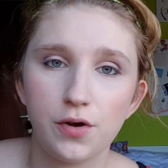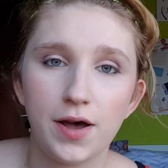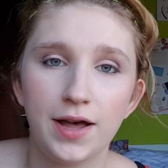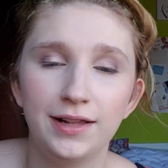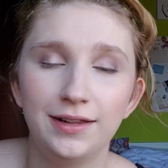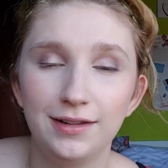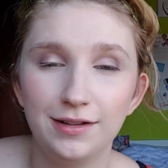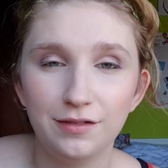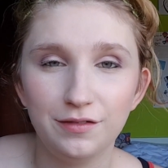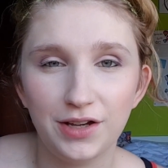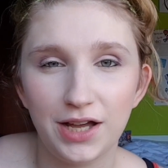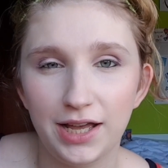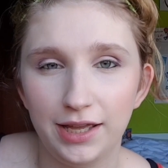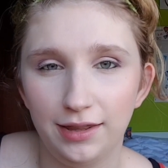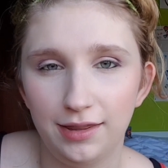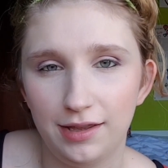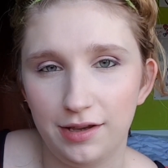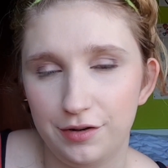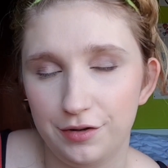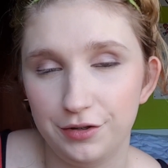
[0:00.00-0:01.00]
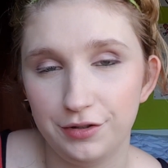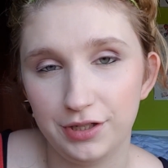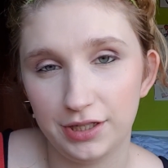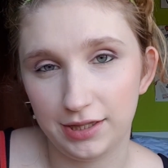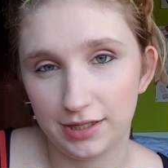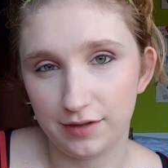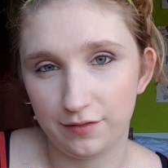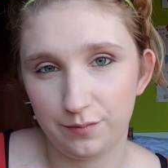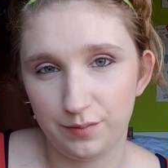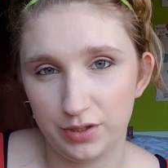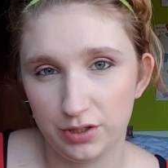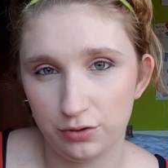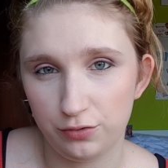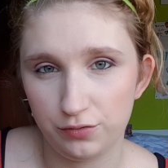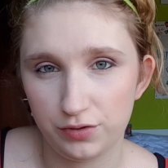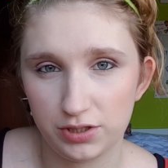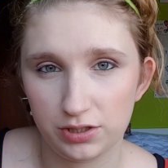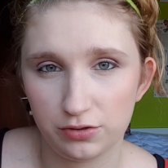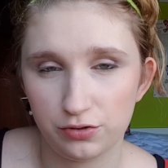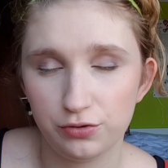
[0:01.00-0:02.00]
I love highlighter, and I've been
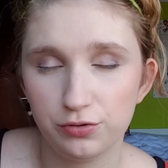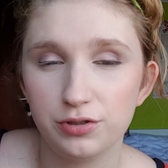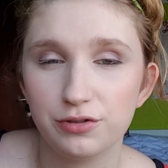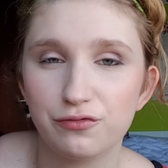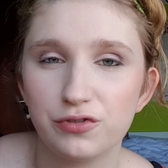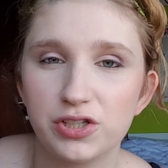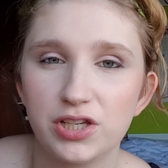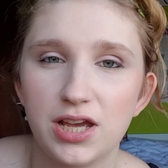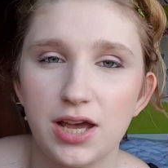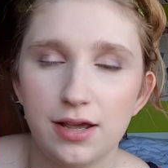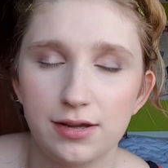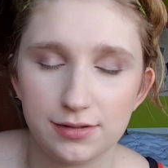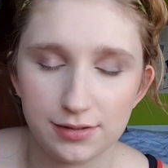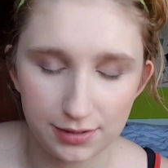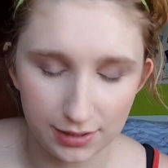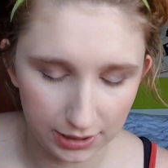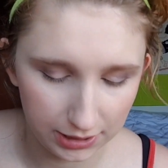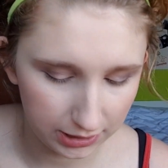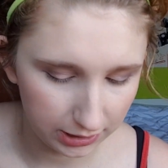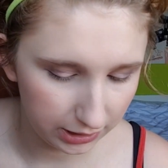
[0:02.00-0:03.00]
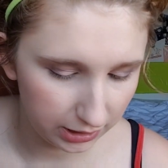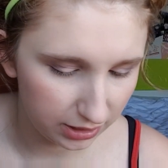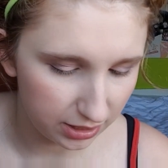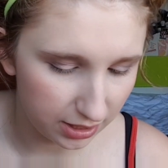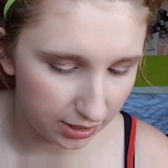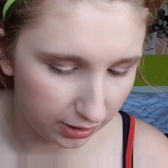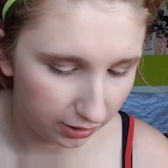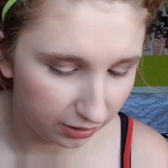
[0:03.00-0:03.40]
using two different kinds lately.